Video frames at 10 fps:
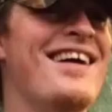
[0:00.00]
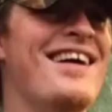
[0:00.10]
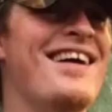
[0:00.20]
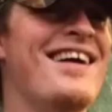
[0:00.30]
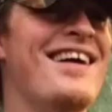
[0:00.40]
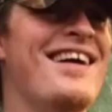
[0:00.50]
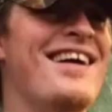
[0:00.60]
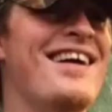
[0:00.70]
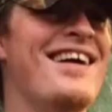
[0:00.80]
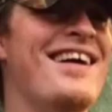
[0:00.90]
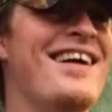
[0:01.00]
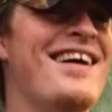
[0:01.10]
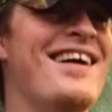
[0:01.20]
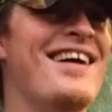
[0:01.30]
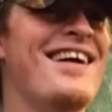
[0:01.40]

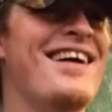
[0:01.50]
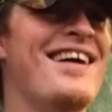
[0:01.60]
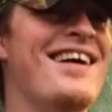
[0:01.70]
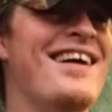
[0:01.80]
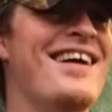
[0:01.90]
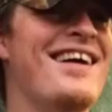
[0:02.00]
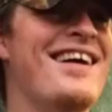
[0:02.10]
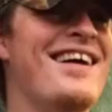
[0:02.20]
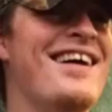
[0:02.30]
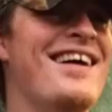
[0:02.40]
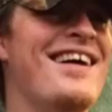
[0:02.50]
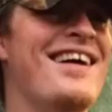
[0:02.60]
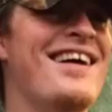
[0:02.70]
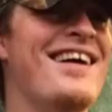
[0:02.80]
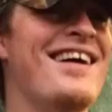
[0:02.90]

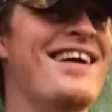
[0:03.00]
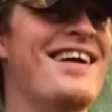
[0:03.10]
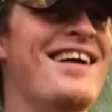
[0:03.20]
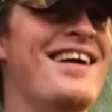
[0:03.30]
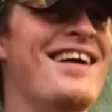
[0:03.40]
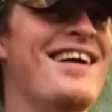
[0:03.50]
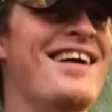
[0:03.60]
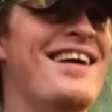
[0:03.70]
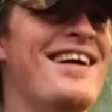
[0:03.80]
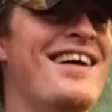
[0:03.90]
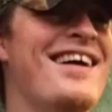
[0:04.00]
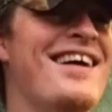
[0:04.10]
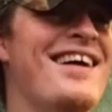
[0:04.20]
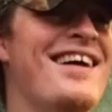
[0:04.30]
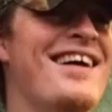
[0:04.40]

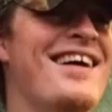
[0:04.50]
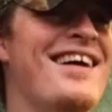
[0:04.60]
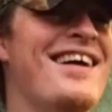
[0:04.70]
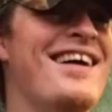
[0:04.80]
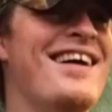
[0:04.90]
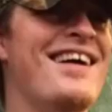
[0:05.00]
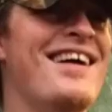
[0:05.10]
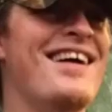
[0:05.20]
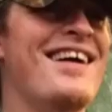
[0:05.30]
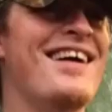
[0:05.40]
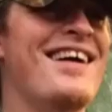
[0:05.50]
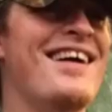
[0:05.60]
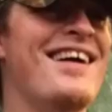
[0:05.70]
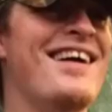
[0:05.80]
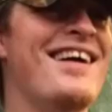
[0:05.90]

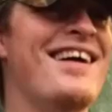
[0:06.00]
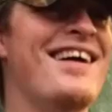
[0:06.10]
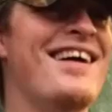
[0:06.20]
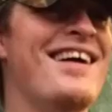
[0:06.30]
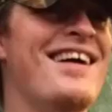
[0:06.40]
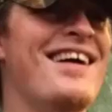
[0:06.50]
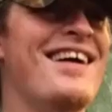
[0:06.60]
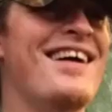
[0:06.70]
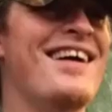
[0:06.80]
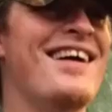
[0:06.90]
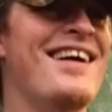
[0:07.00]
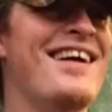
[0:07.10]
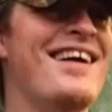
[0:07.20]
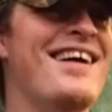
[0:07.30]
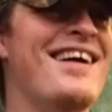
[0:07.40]

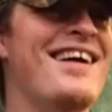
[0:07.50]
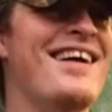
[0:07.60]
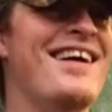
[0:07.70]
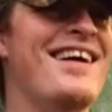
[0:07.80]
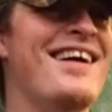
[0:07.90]
(silent)